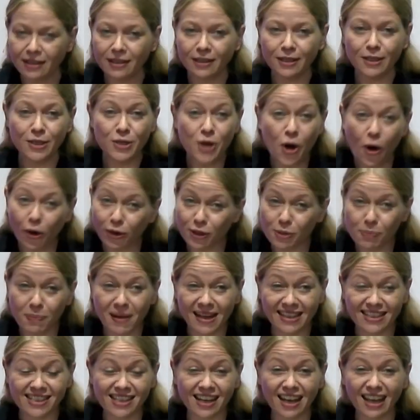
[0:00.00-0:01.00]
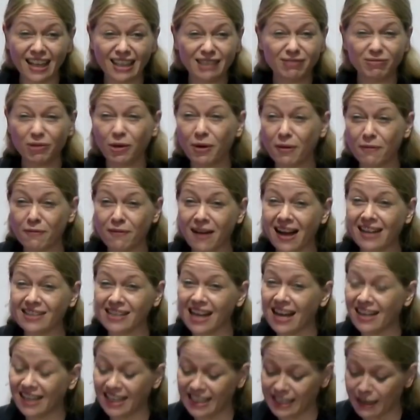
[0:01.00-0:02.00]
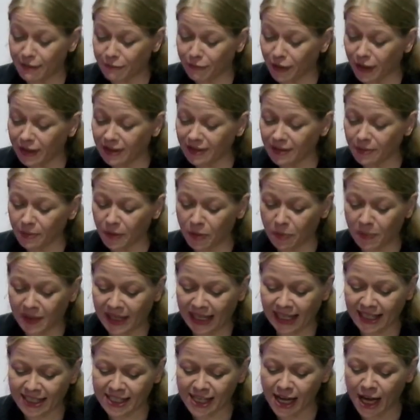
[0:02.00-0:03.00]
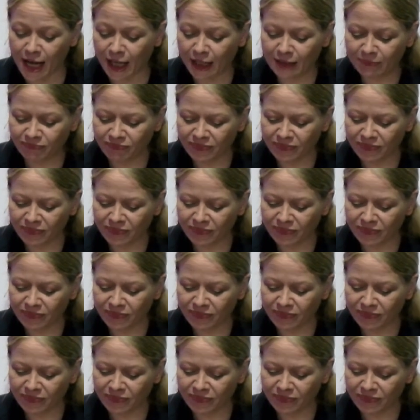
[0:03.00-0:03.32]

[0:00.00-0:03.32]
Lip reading: not better, or in fact any different, with Benita,